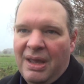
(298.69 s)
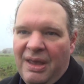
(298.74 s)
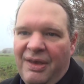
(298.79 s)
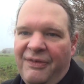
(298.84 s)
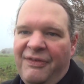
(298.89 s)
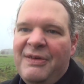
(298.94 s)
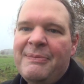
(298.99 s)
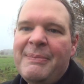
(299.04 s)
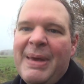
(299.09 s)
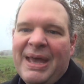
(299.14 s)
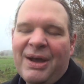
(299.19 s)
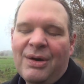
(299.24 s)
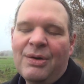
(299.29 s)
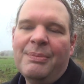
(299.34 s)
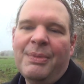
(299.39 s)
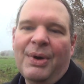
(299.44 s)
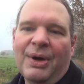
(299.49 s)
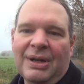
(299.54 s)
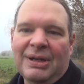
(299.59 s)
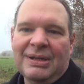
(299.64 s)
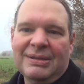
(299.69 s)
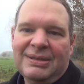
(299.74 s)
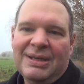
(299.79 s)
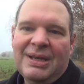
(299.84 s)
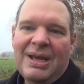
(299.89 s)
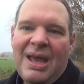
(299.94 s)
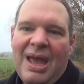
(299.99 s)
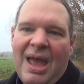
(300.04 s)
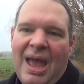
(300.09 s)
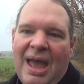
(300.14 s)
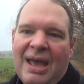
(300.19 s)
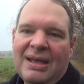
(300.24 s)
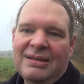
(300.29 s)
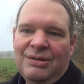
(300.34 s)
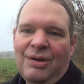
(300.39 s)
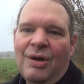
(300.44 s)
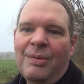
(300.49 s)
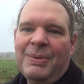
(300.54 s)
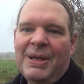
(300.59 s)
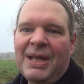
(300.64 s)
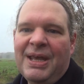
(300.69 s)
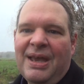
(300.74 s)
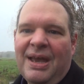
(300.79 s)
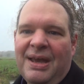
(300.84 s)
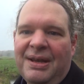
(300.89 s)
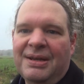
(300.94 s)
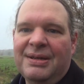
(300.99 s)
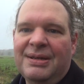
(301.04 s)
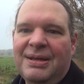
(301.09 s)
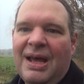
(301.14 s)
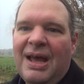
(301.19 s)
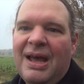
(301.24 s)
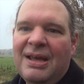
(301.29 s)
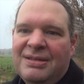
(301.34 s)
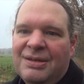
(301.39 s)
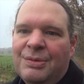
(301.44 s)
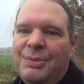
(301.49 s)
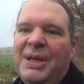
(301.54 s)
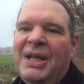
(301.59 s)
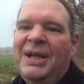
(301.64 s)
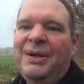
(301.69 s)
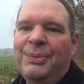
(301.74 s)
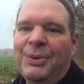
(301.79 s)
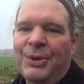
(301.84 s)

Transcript: If we make our models as complicated as the real